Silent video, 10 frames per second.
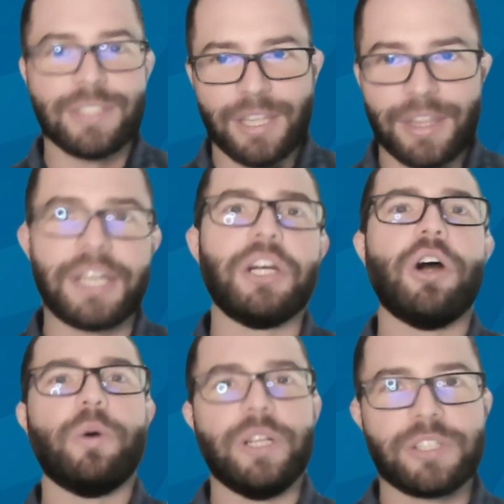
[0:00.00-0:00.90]
that then
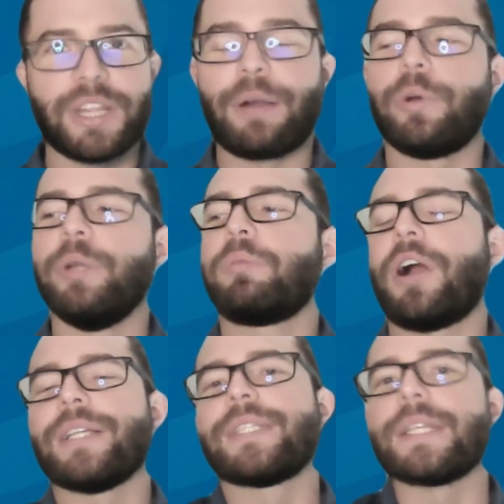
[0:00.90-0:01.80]
go into that
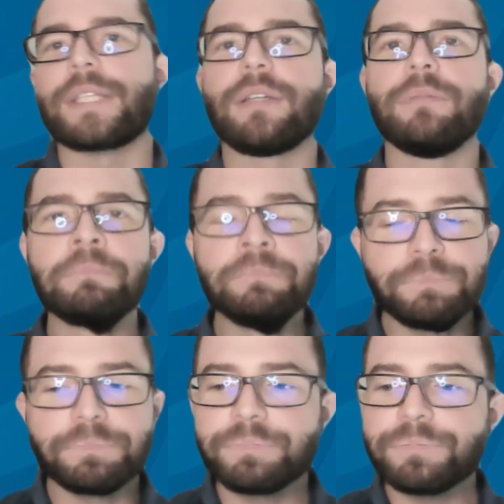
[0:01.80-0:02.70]
reprocessing.
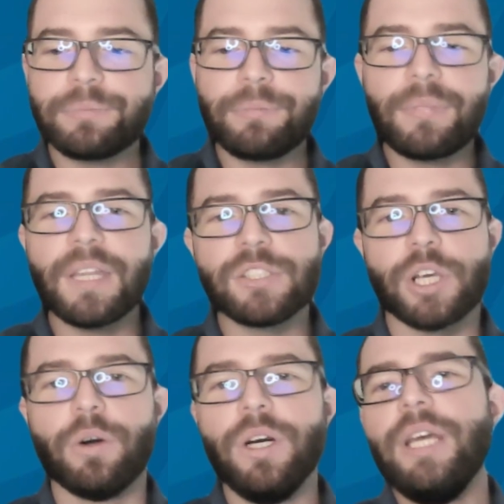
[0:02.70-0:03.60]

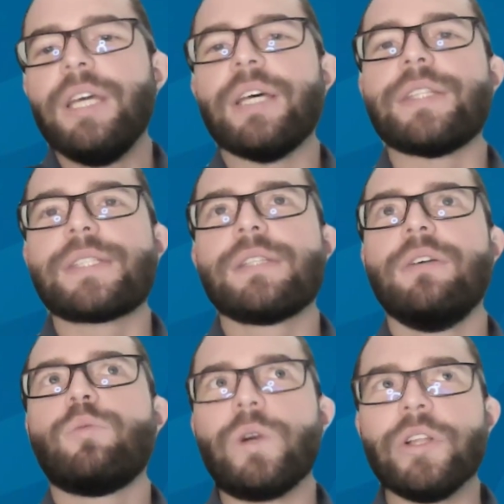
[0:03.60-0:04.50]
So it's
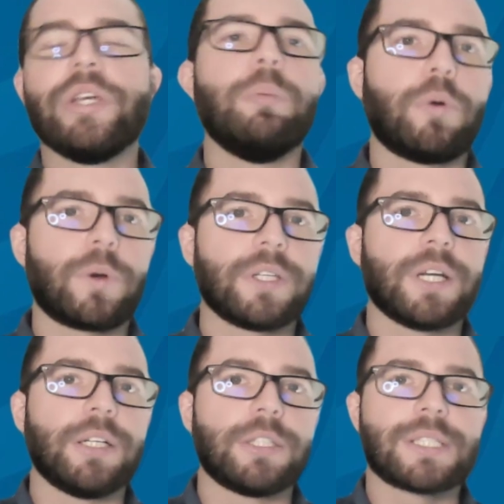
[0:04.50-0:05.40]
really important
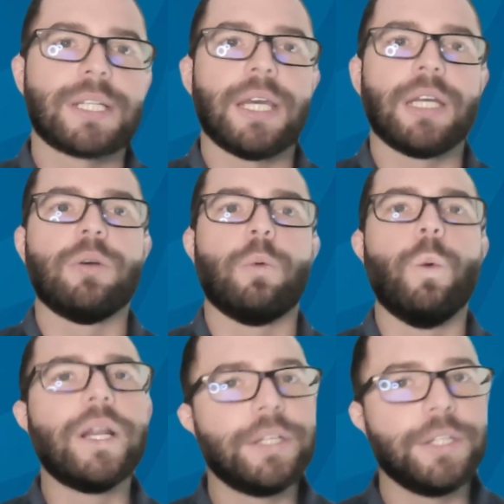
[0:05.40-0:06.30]
to understand
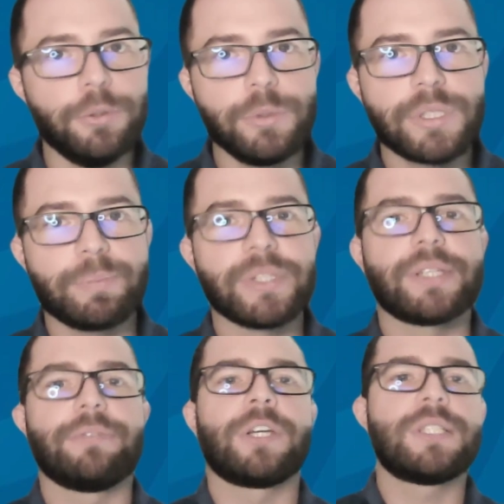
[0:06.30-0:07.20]
when to use
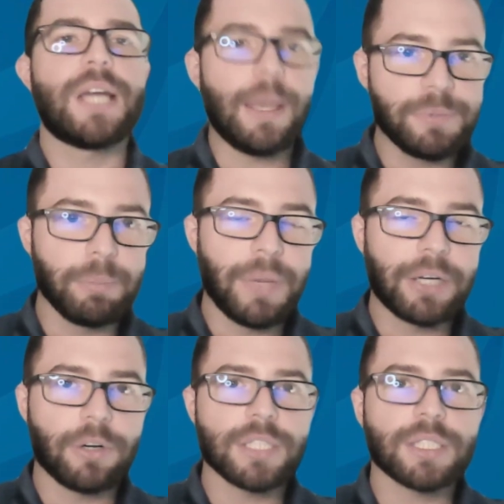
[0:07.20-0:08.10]
specific types of
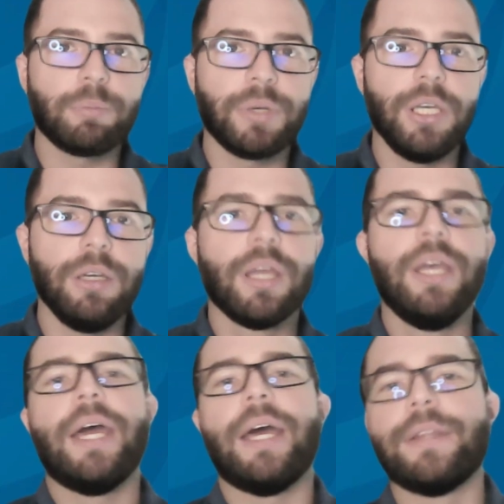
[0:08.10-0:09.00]
microscopy
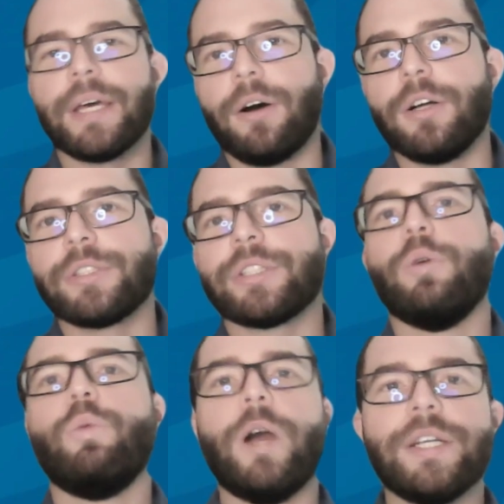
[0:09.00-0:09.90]
and then also
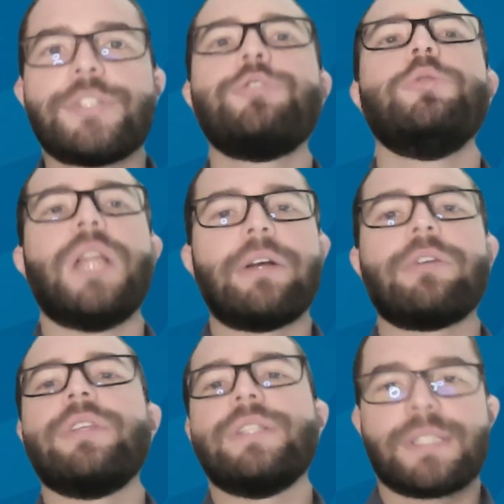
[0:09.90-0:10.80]
when to layer
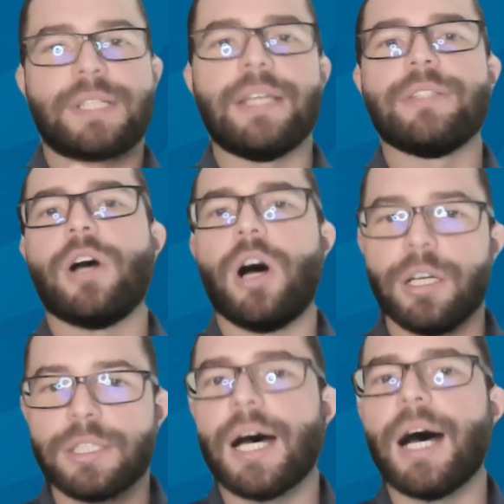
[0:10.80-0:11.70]
these stains
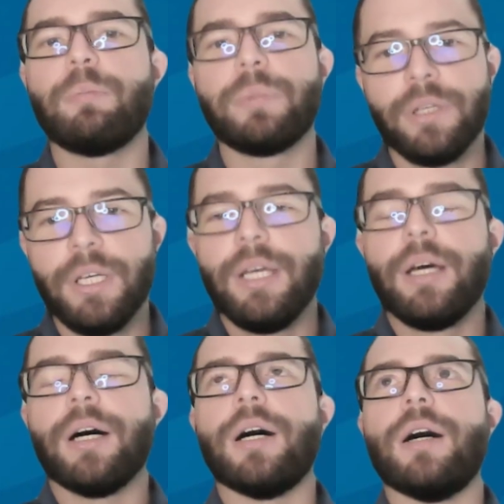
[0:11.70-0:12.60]
on top.
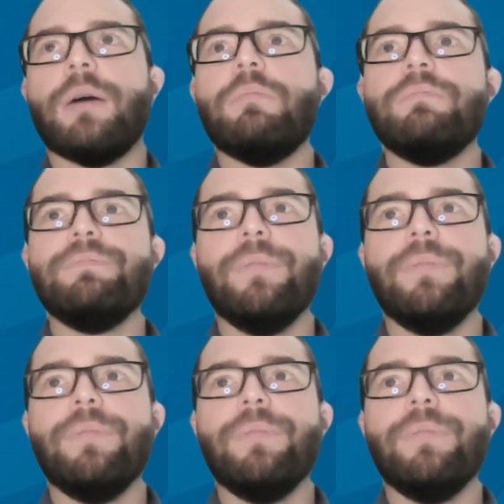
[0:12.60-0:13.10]
Um,